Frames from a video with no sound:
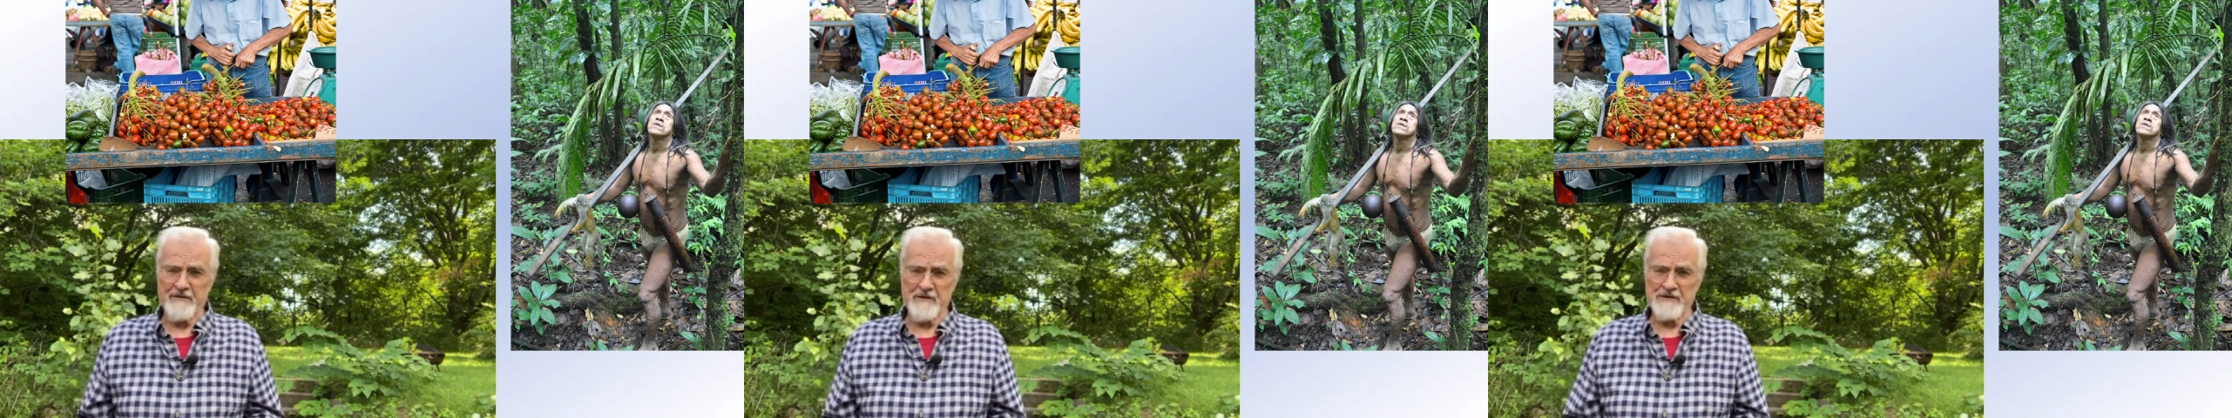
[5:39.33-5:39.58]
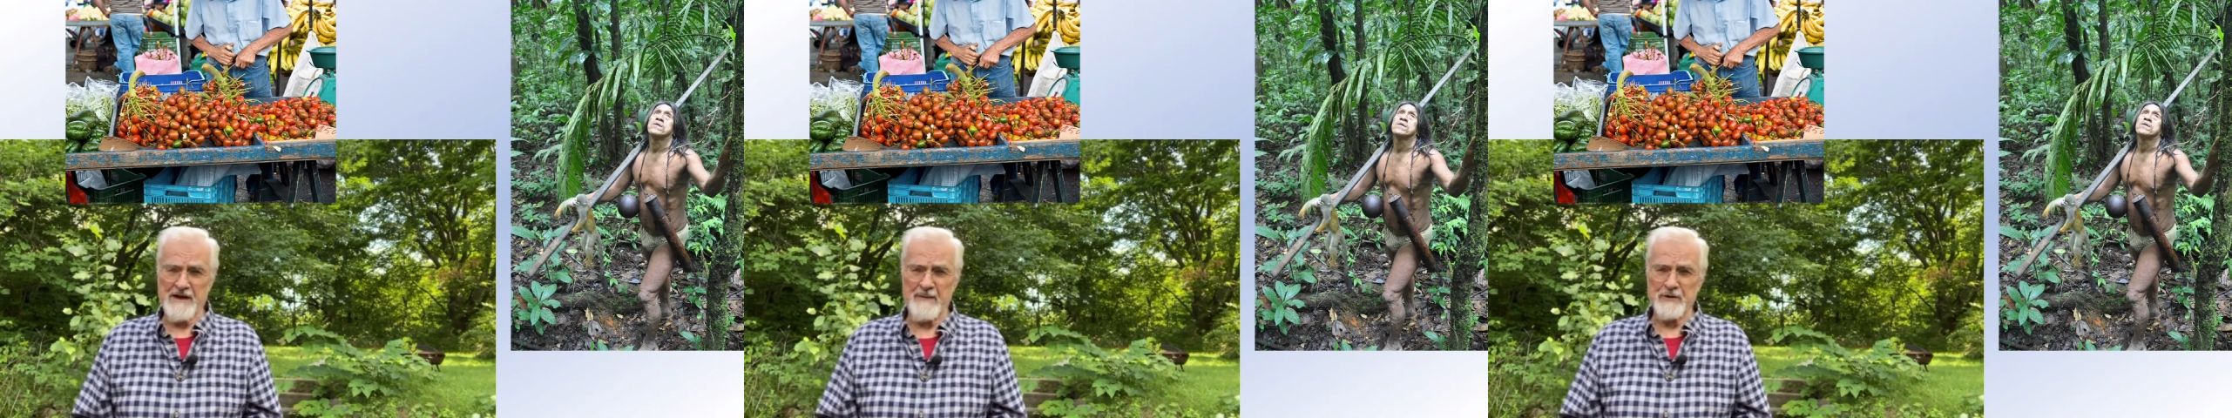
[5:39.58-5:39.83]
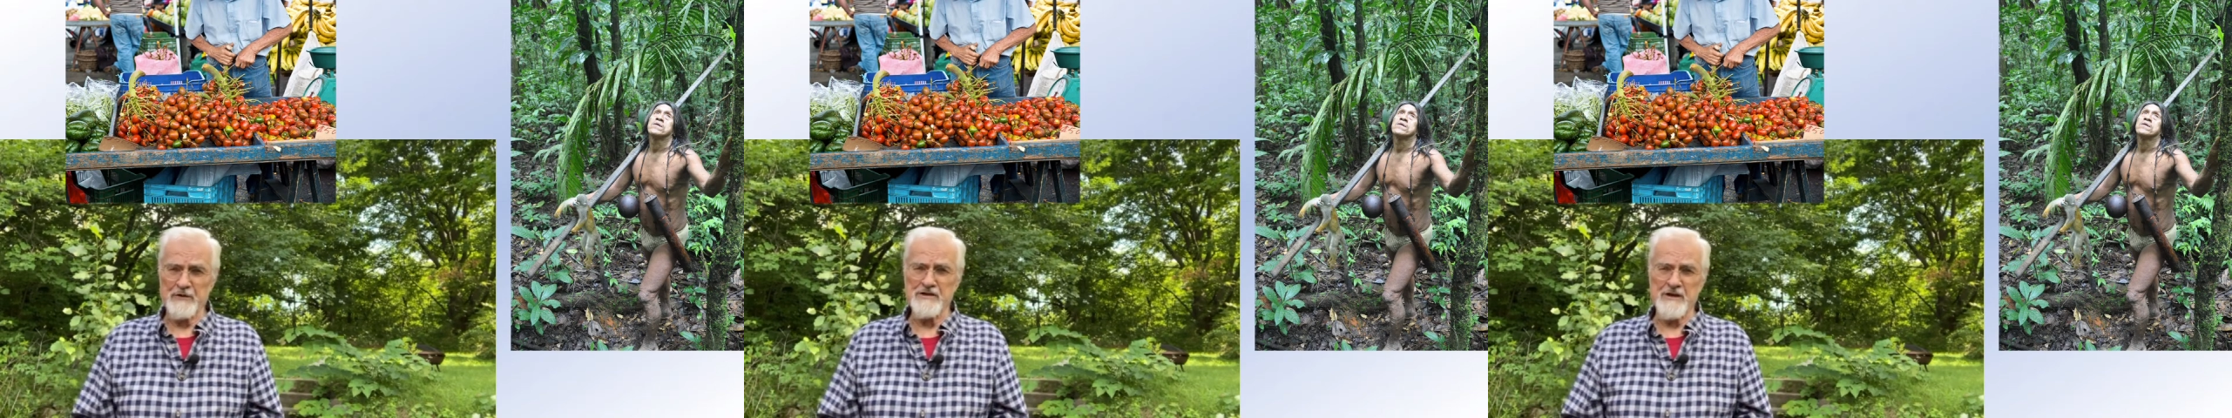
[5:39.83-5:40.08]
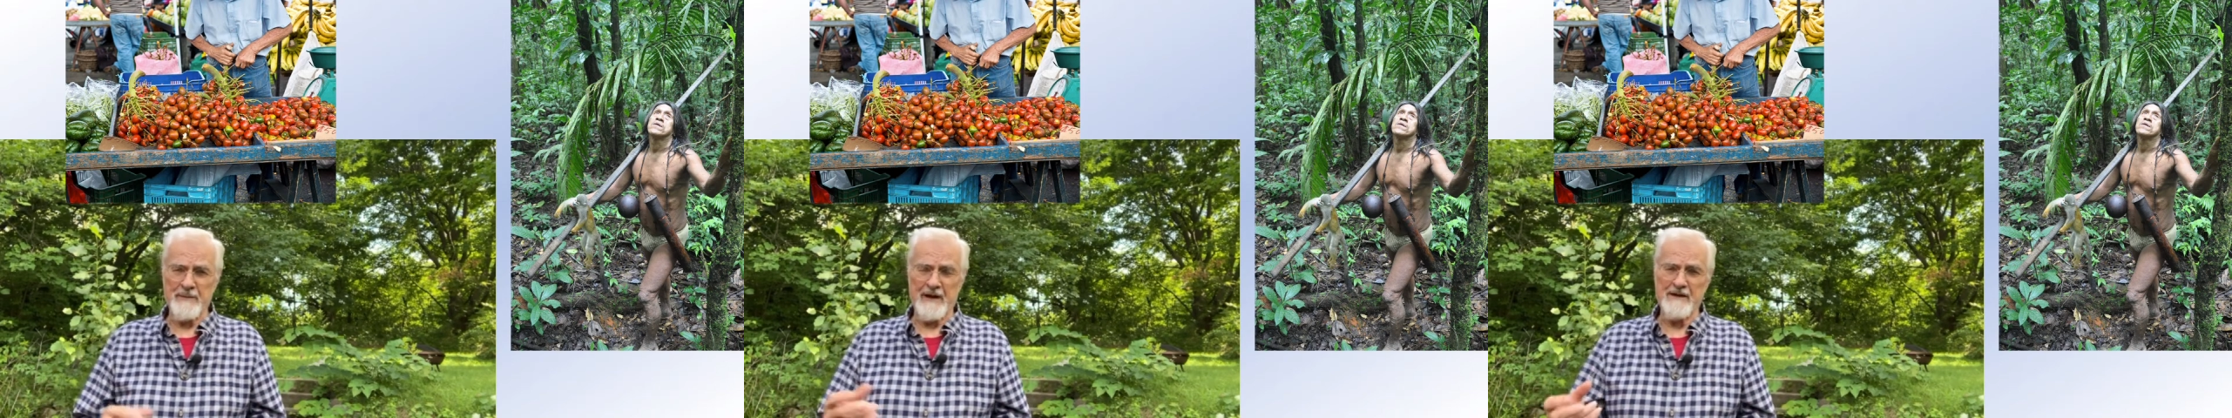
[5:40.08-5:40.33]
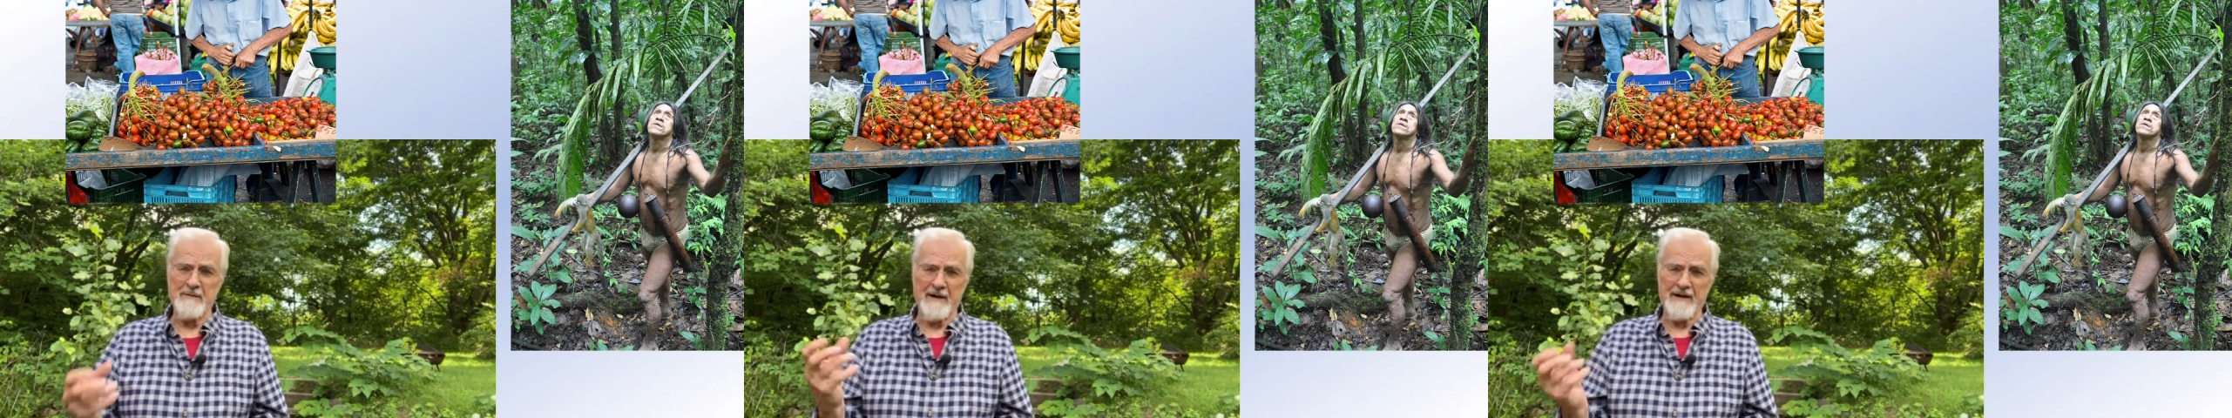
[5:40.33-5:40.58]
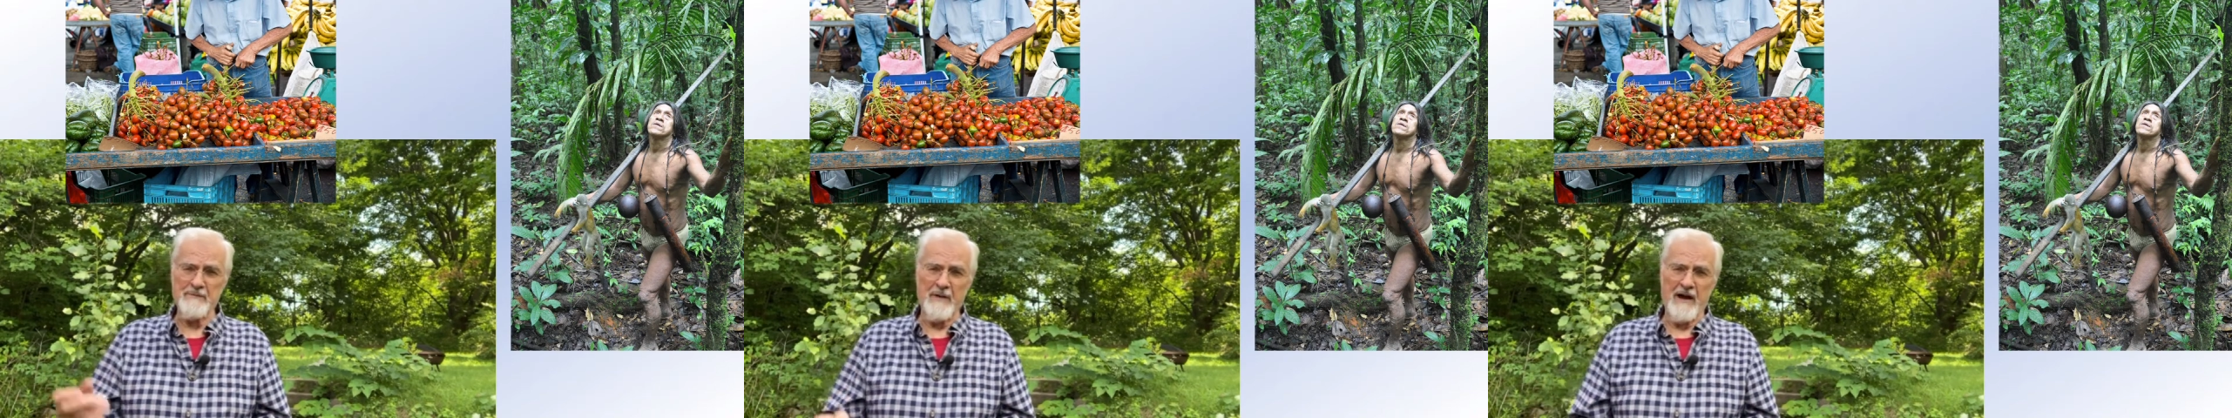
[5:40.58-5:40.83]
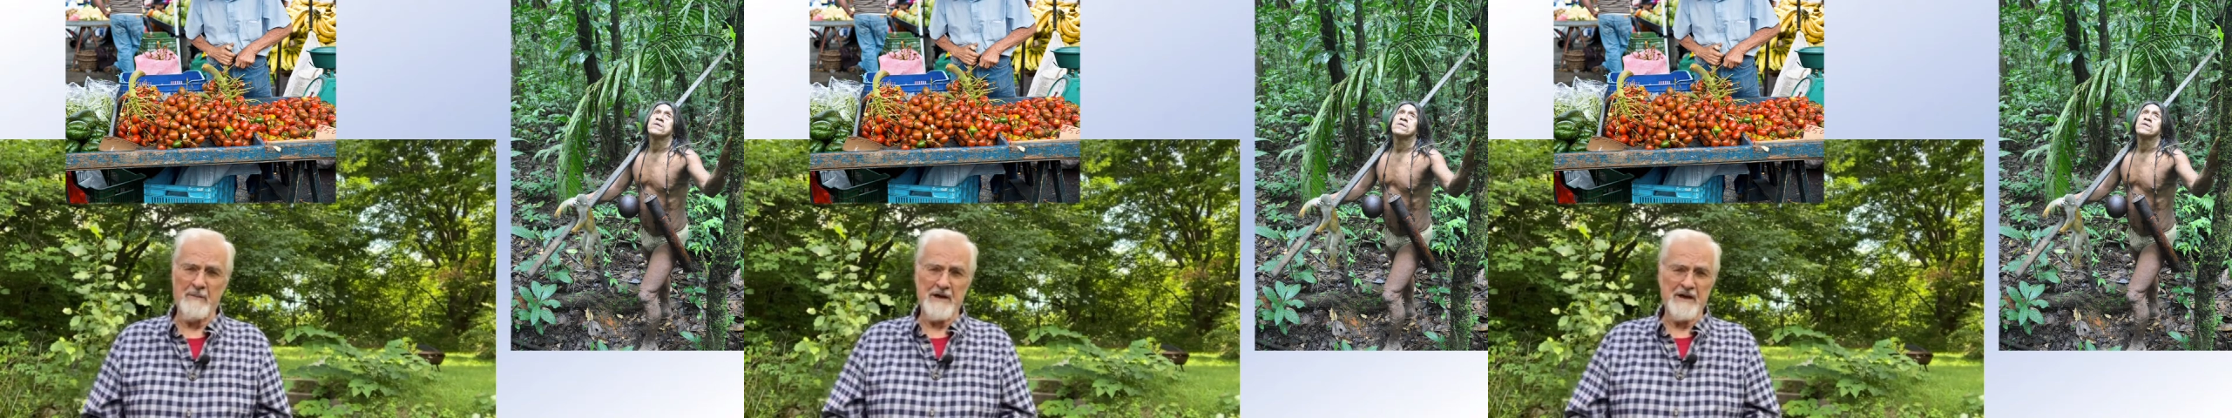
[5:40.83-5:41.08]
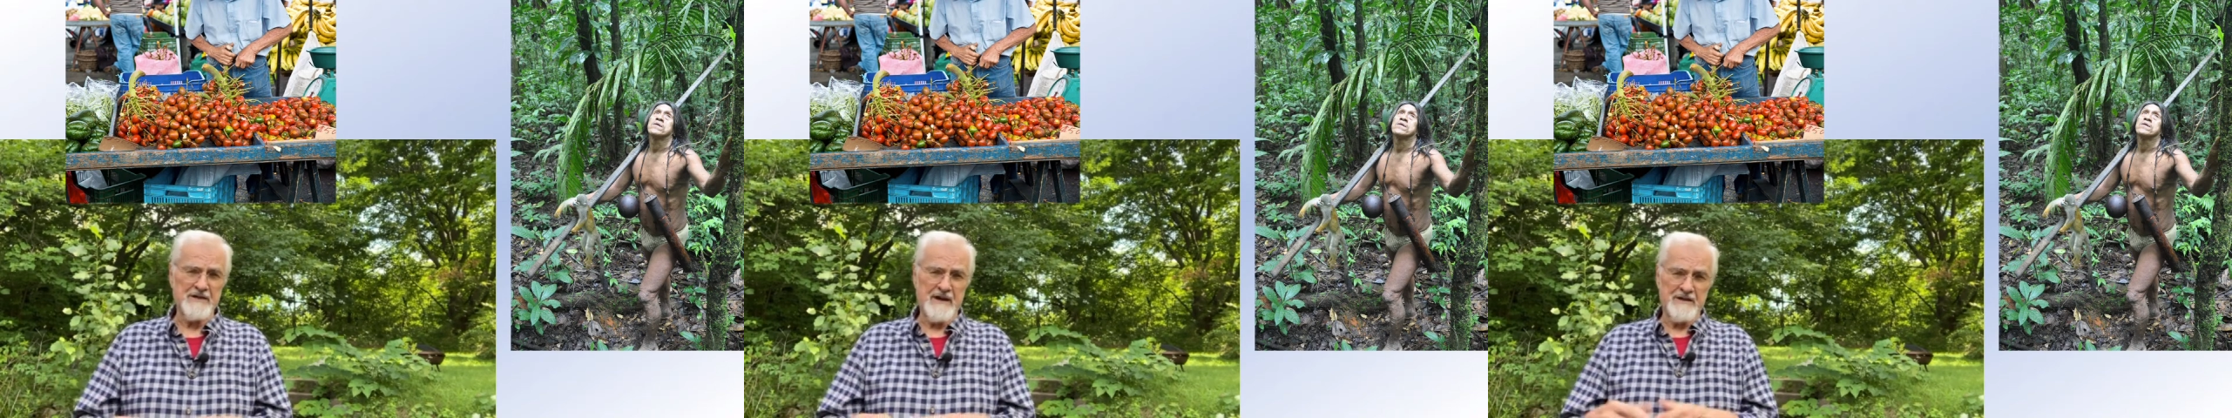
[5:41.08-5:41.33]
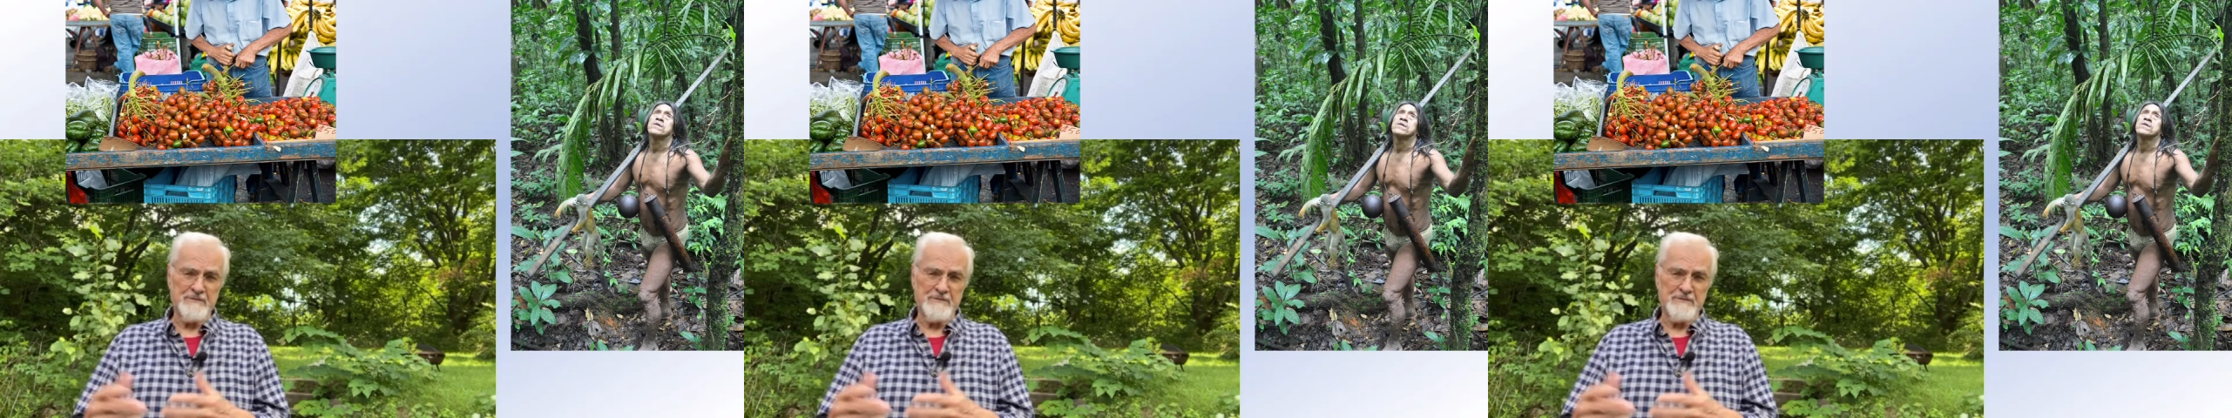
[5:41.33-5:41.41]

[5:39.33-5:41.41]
for example, use the pehibahi palm as